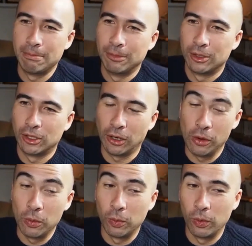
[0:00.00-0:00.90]

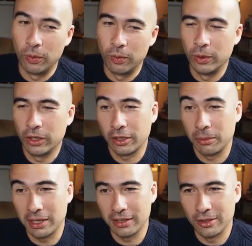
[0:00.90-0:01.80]
So we're not going to
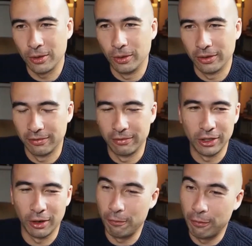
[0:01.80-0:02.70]
be able to talk,
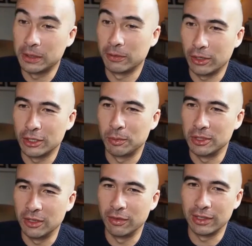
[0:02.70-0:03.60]
very
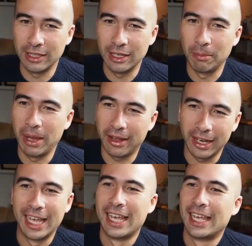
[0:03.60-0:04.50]
specifically about
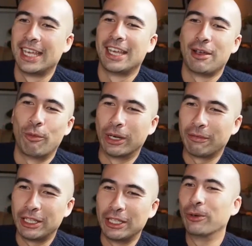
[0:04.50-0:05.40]

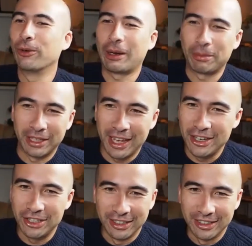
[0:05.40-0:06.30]
whatever your
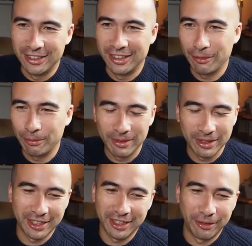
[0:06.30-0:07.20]
application is.
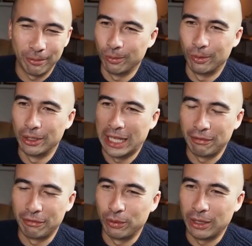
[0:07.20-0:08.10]
We'll
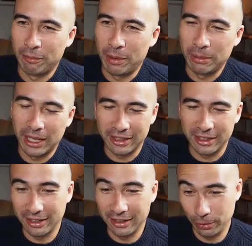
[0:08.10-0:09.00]
have people out
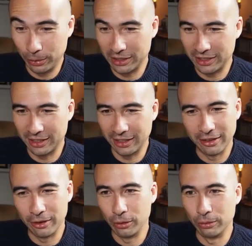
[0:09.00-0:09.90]
there who are listening
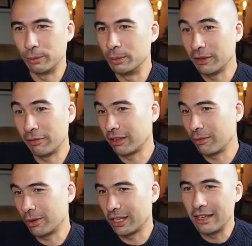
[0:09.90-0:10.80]
who specifically
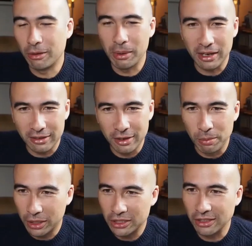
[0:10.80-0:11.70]
want to hear about
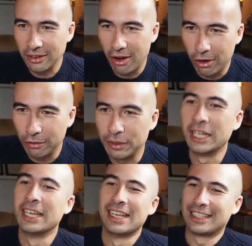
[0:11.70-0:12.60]
compression of
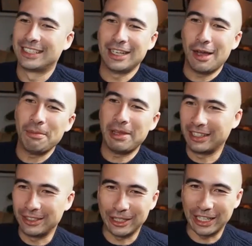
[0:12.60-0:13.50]
some
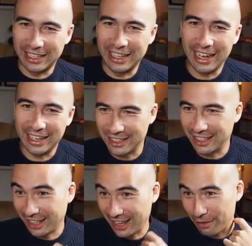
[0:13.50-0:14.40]
exotic gas that
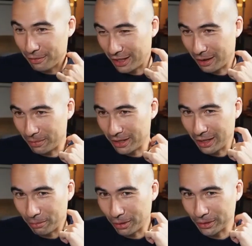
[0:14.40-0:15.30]
they have in their
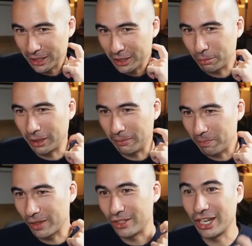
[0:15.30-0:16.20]
process, but
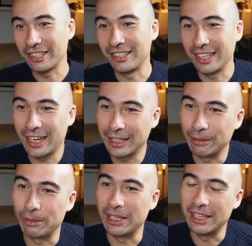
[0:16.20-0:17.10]
chances are that
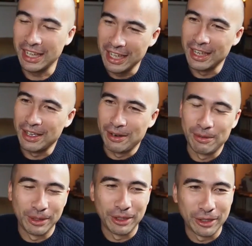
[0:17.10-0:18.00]

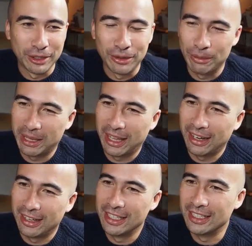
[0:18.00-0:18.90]
we're not going to talk about that
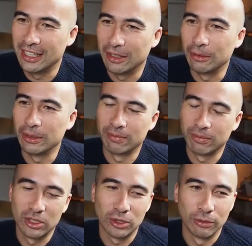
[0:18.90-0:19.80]
in detail. We'll
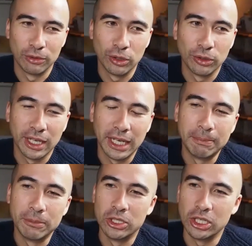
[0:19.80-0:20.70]
sort of talk
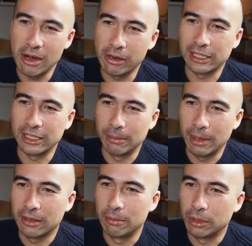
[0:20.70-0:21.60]
generically
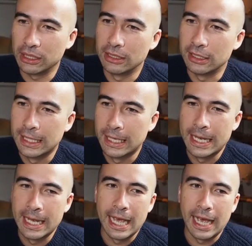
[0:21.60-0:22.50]
about compressors.
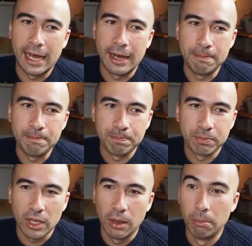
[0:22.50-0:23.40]

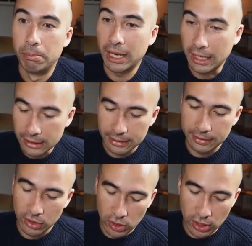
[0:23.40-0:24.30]
But
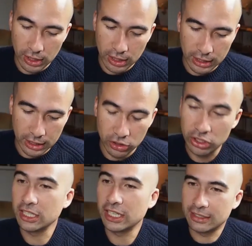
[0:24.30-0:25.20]

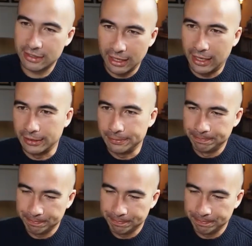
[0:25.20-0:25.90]
just to get started,